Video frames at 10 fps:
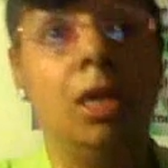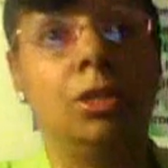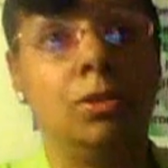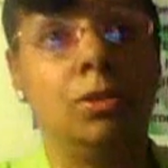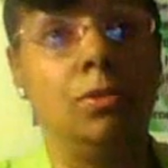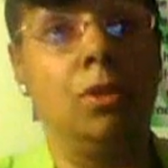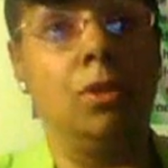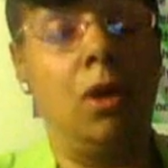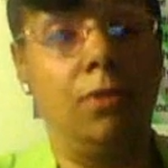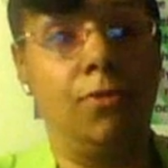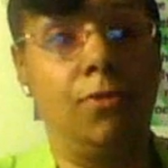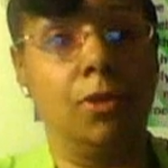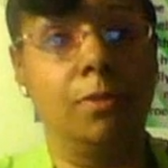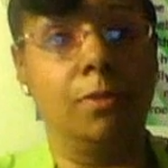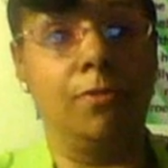to law
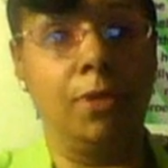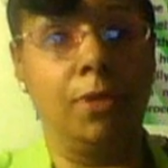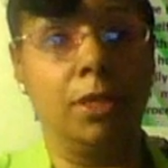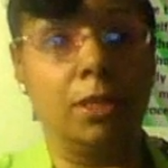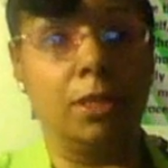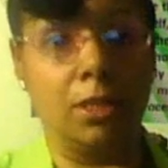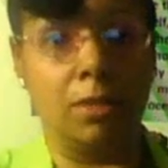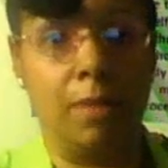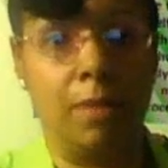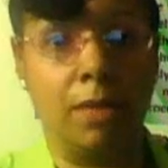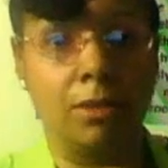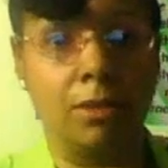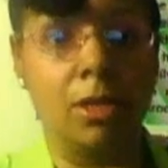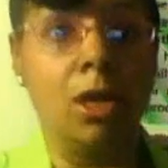enforcement funding decision makers,